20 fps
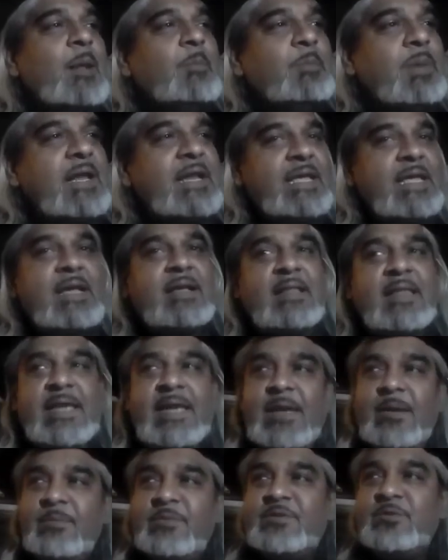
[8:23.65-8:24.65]
But he
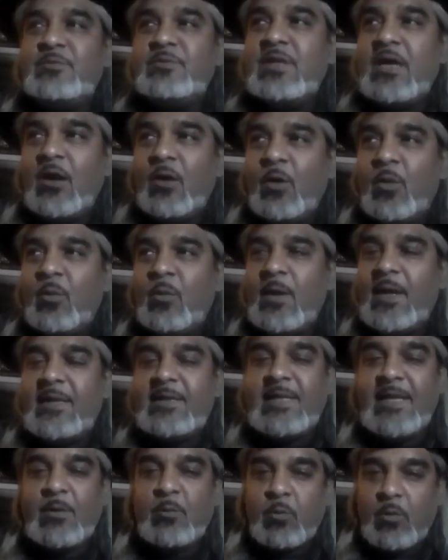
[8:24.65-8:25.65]
claimed to know
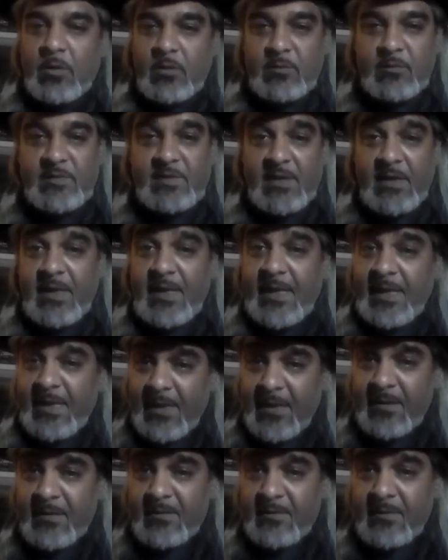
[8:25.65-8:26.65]
when the world was going to
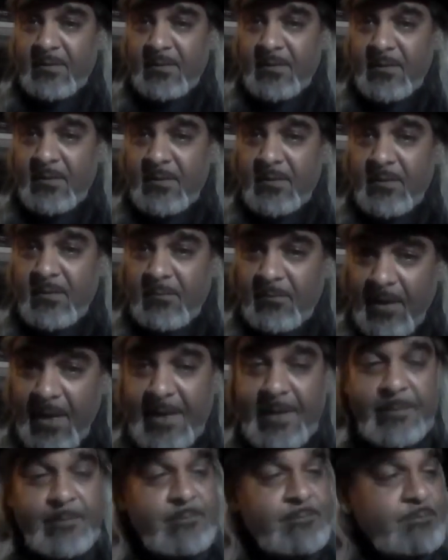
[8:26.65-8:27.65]
end.
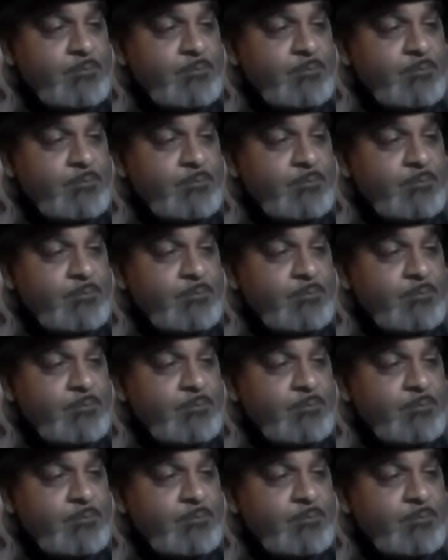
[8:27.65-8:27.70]
Right?